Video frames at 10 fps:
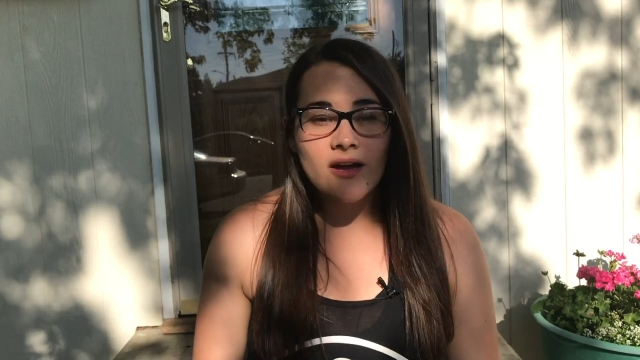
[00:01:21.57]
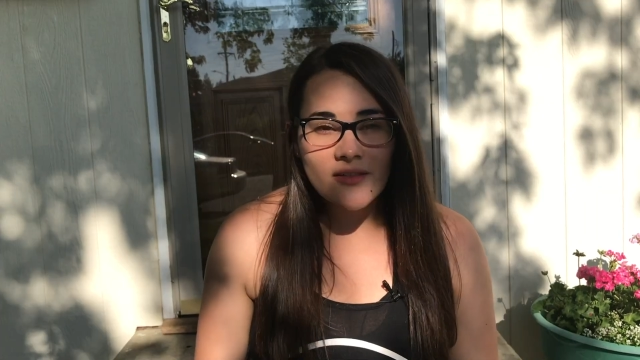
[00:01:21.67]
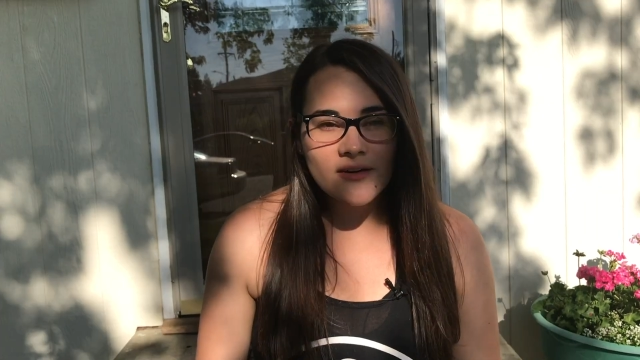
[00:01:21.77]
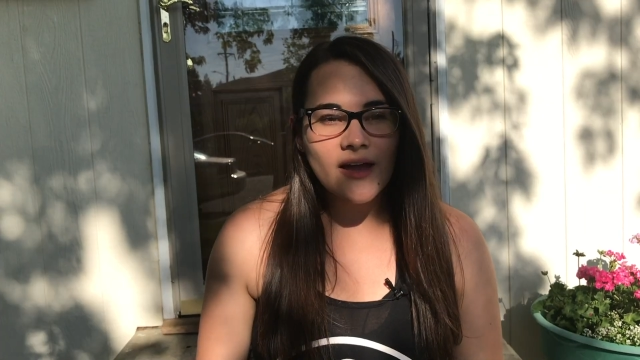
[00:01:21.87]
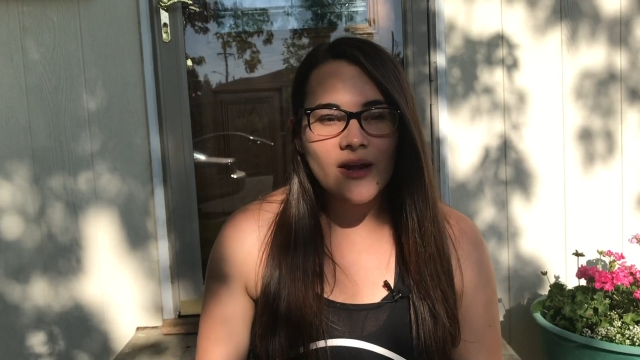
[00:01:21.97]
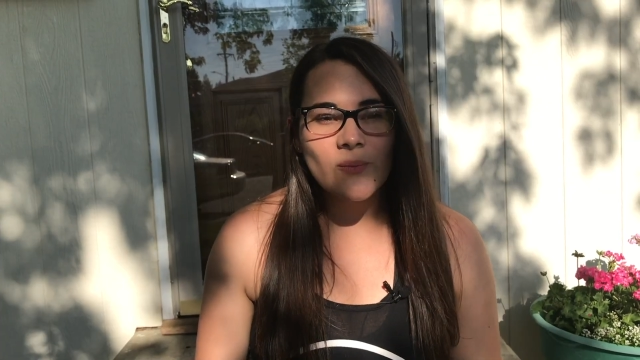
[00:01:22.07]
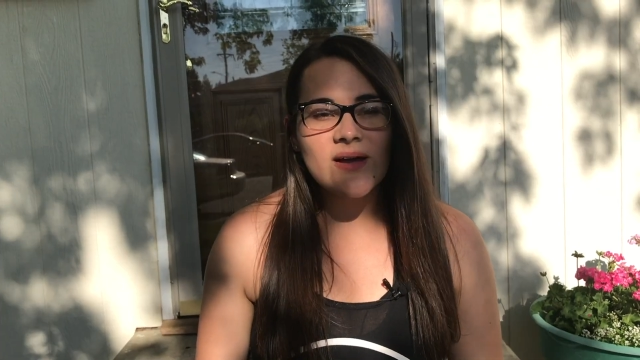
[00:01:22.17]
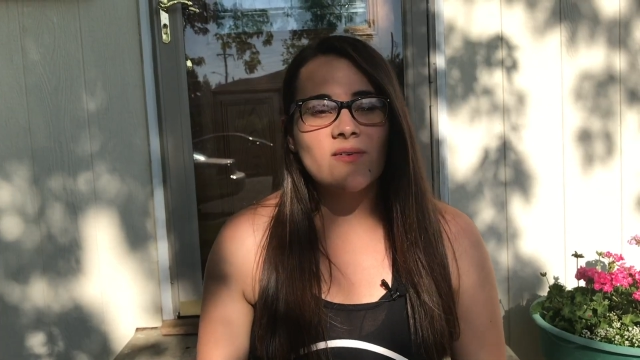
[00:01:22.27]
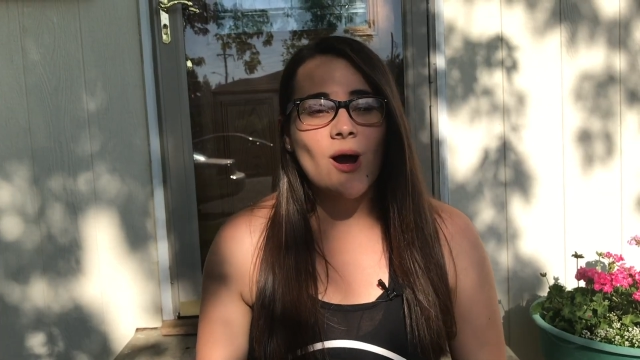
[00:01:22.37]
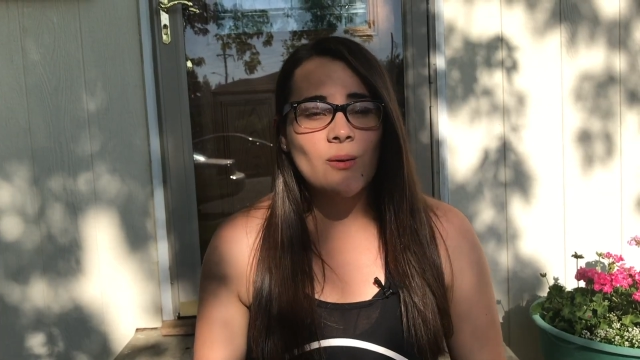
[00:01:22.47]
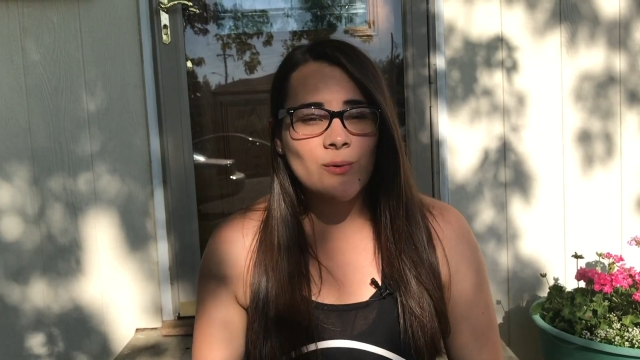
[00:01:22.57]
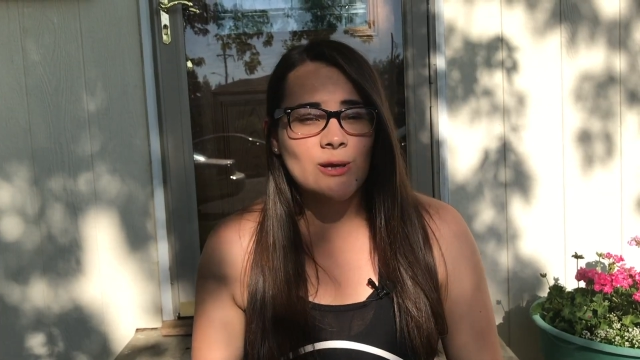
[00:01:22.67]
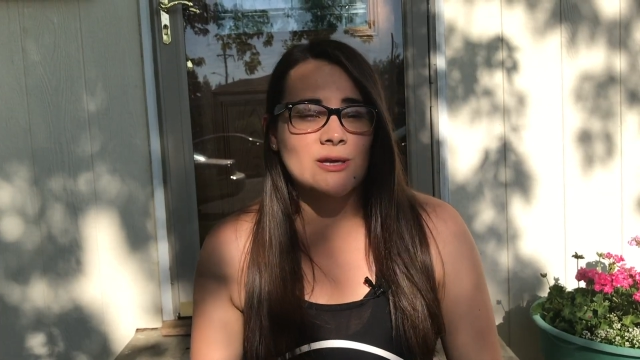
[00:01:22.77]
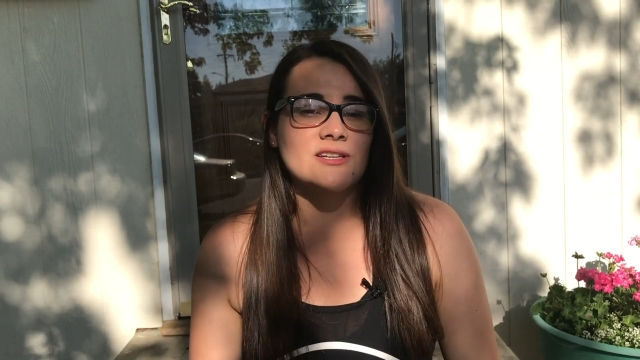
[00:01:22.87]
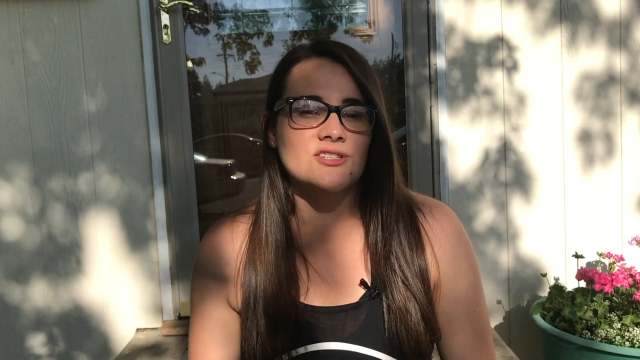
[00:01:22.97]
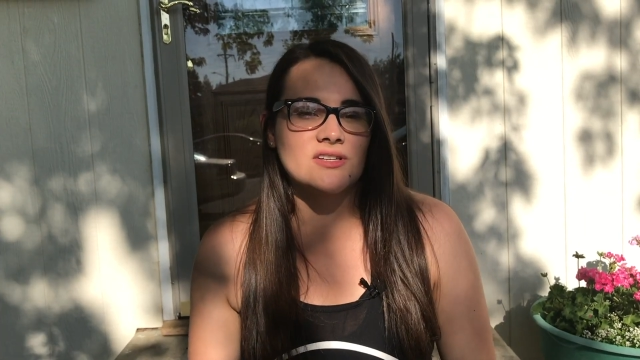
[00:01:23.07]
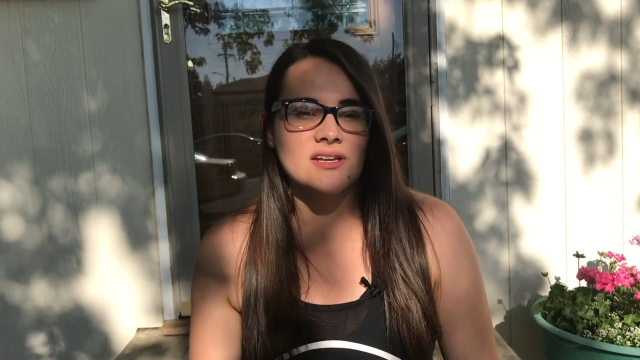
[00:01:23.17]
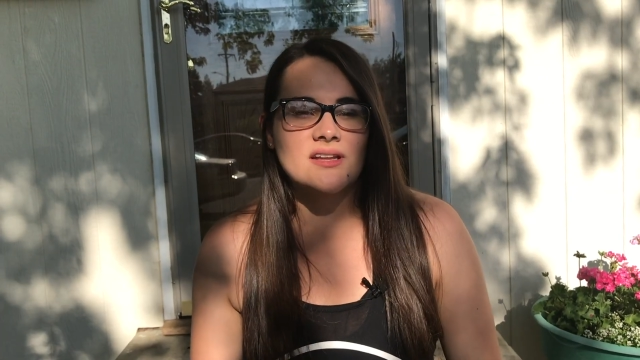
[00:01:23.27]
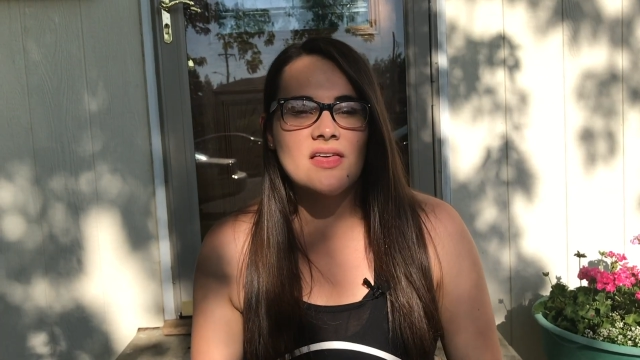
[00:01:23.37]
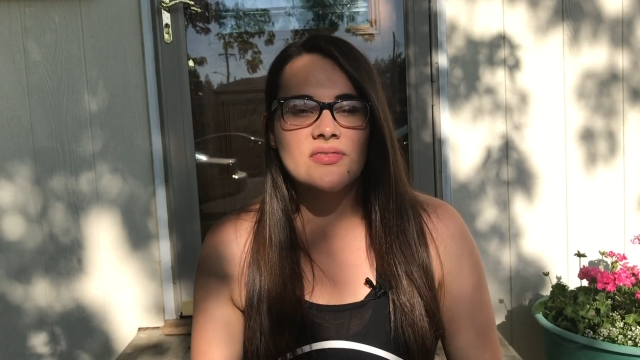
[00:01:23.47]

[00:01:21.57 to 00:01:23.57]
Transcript: the other hand, we have operant conditioning.